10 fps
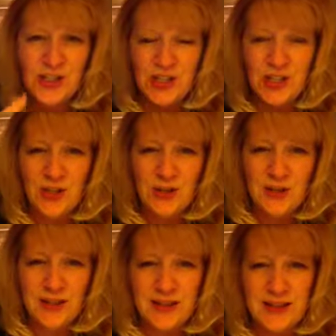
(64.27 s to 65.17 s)
she do
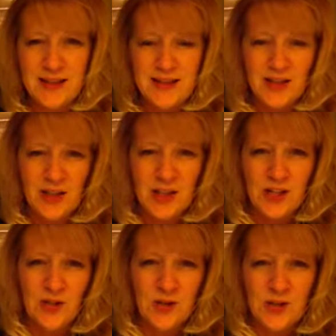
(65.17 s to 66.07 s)
it? Because, you
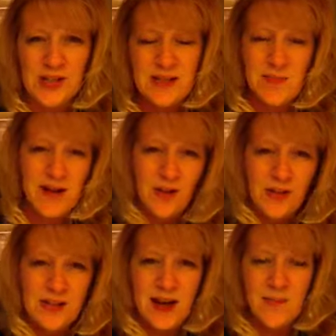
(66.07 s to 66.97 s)
know, Teresa's made all
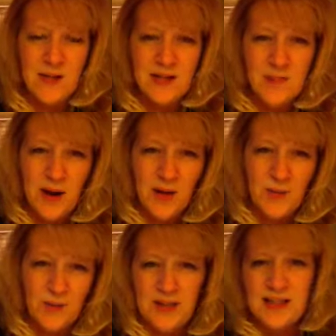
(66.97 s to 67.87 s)
these comments
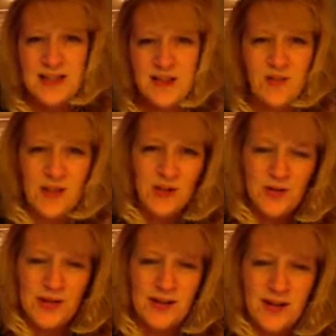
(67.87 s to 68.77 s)
about Melissa does everything
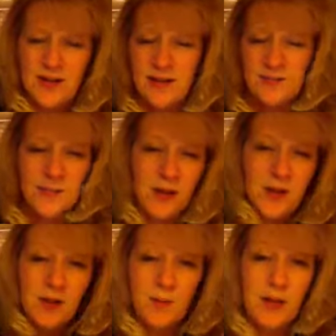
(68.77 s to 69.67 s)
Teresa does and
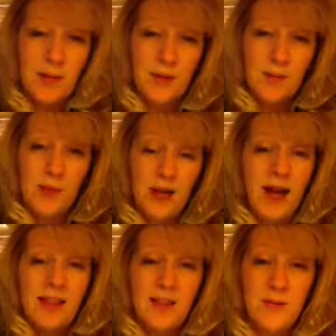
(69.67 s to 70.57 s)
blah, blah, blah.
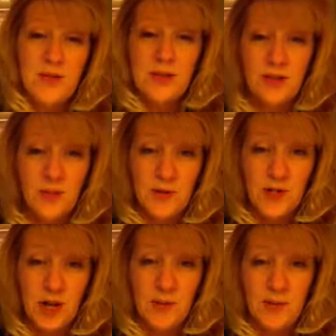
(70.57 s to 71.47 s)
I think there was a little too much
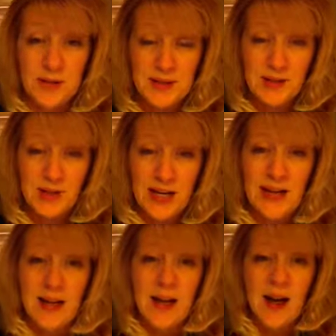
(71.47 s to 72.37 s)
talk about Sizzle
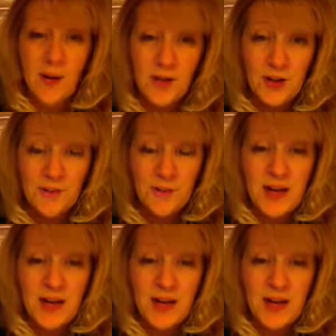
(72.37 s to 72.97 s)
Tan. However,